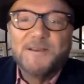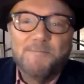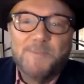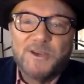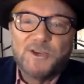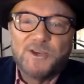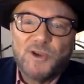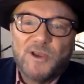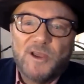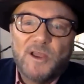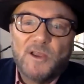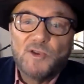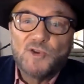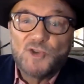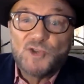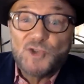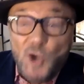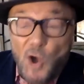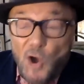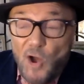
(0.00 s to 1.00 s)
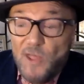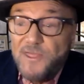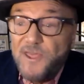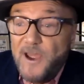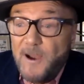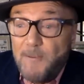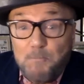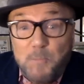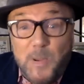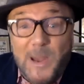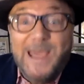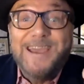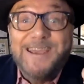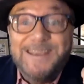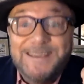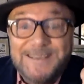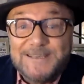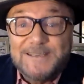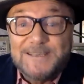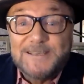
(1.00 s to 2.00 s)
in Michigan saw their
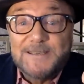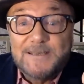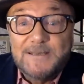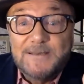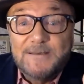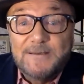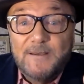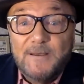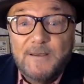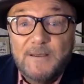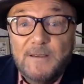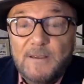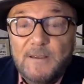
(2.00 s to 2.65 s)
place